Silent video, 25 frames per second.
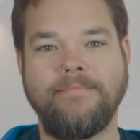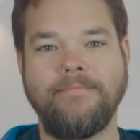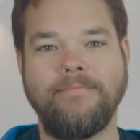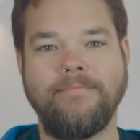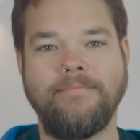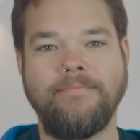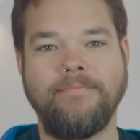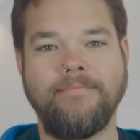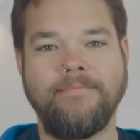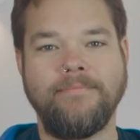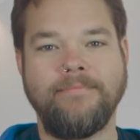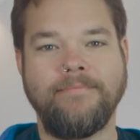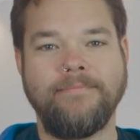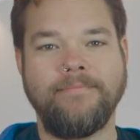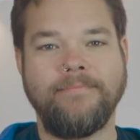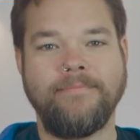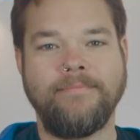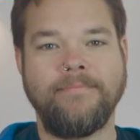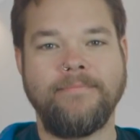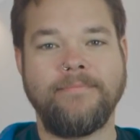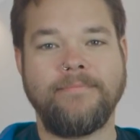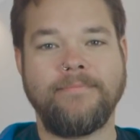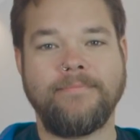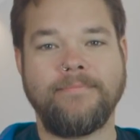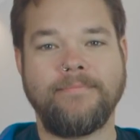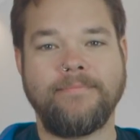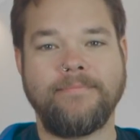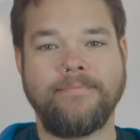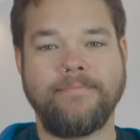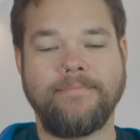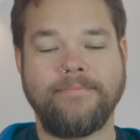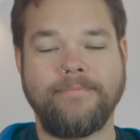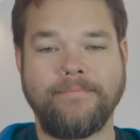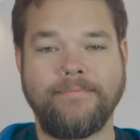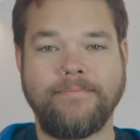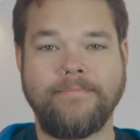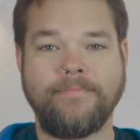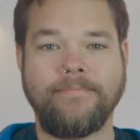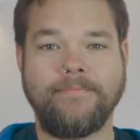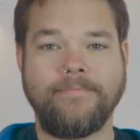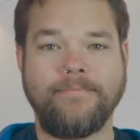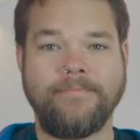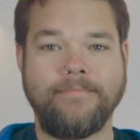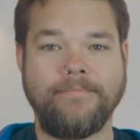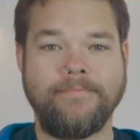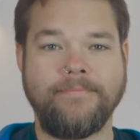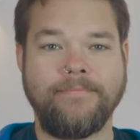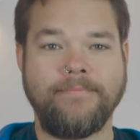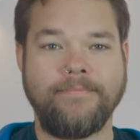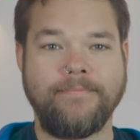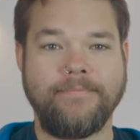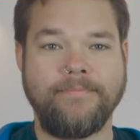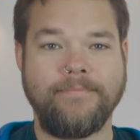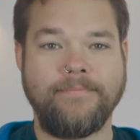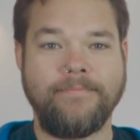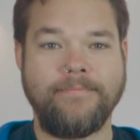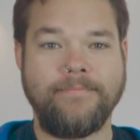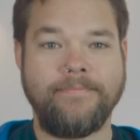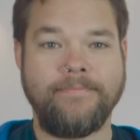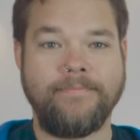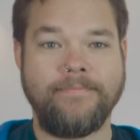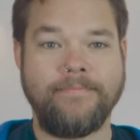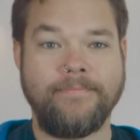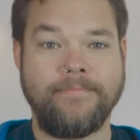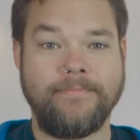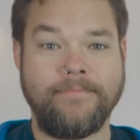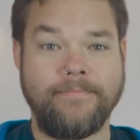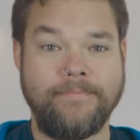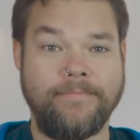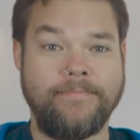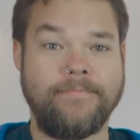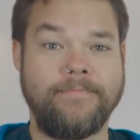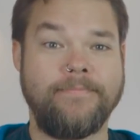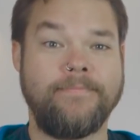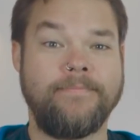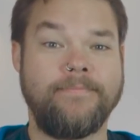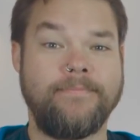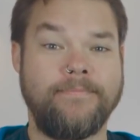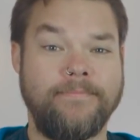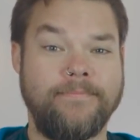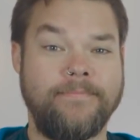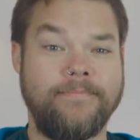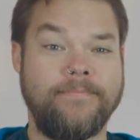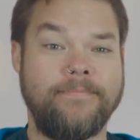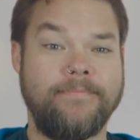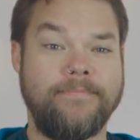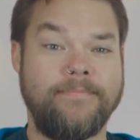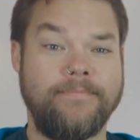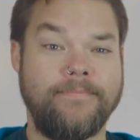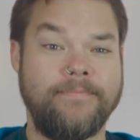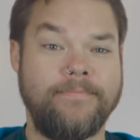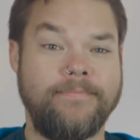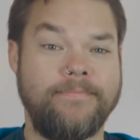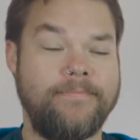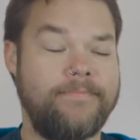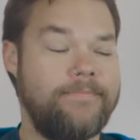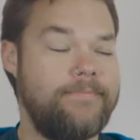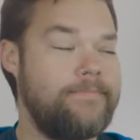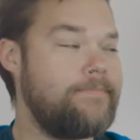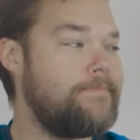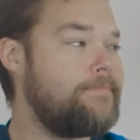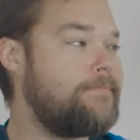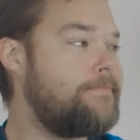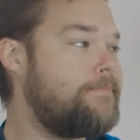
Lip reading: [no speech]